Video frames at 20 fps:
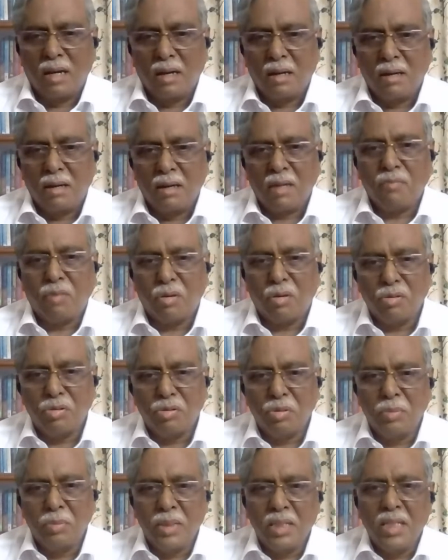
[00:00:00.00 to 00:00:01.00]
are
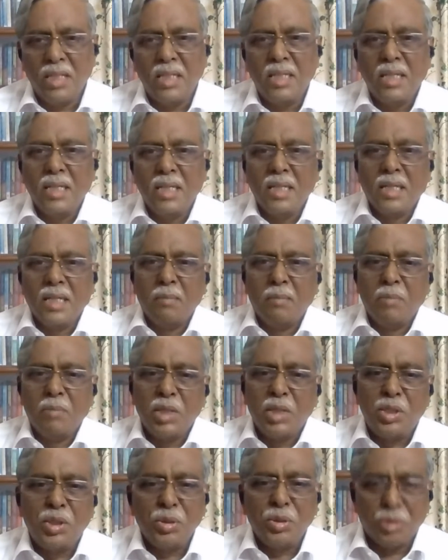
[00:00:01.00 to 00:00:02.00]
found to be
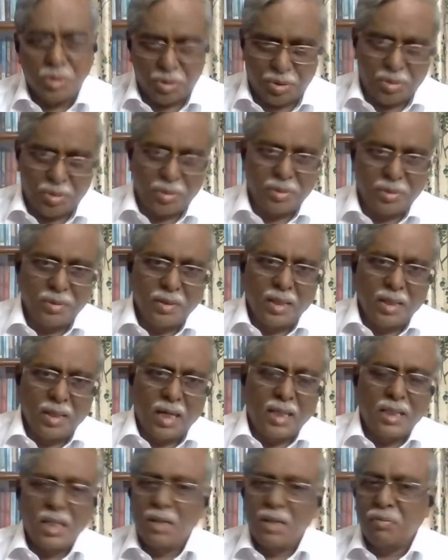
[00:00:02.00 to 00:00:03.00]
misused.
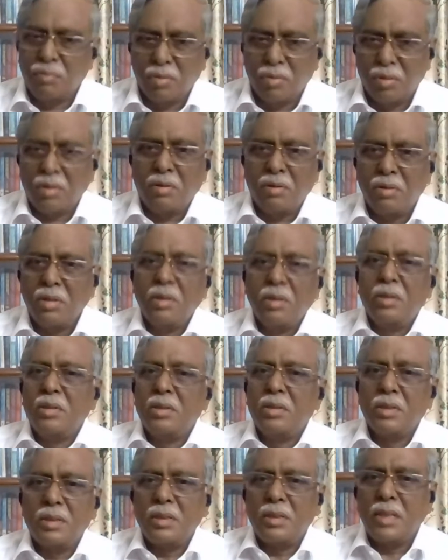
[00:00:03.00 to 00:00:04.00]
And therefore,
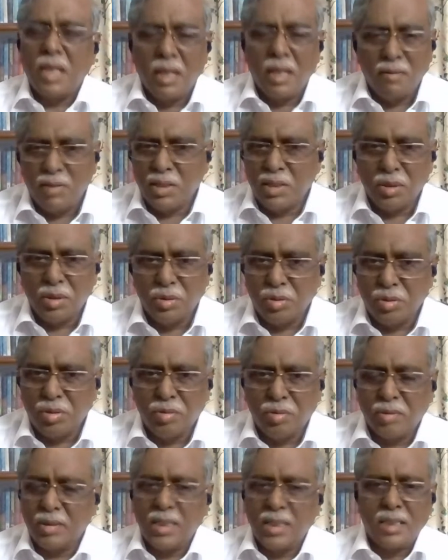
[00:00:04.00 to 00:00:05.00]
they have
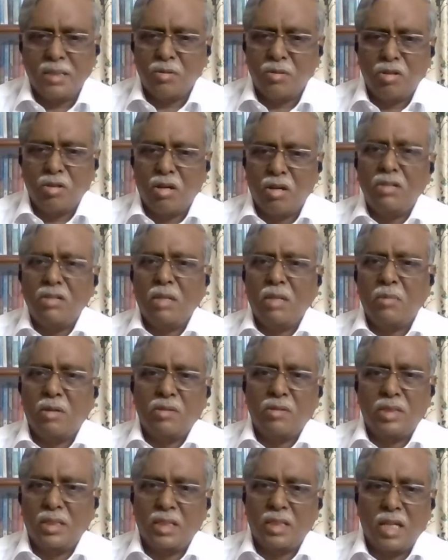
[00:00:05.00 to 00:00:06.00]
introduced them. There's no doubt
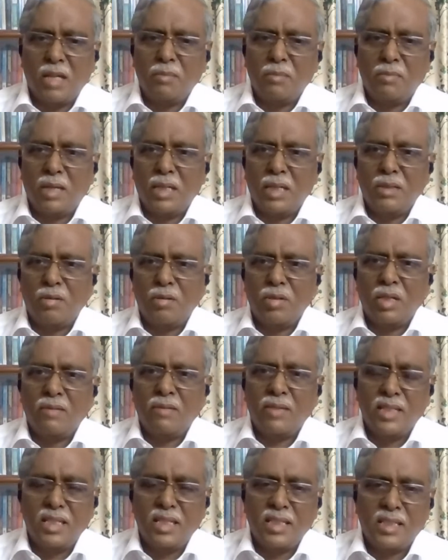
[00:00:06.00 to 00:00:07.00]
about it. I don't
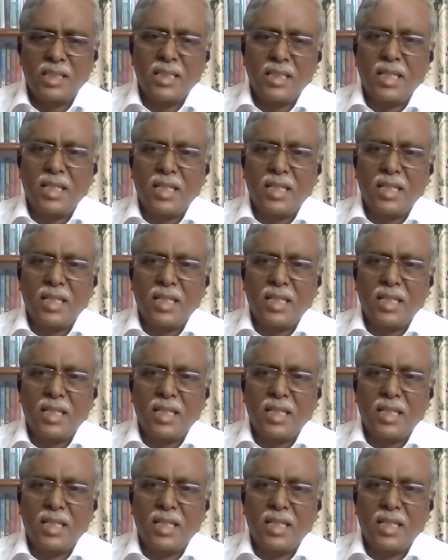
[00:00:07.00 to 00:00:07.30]
have any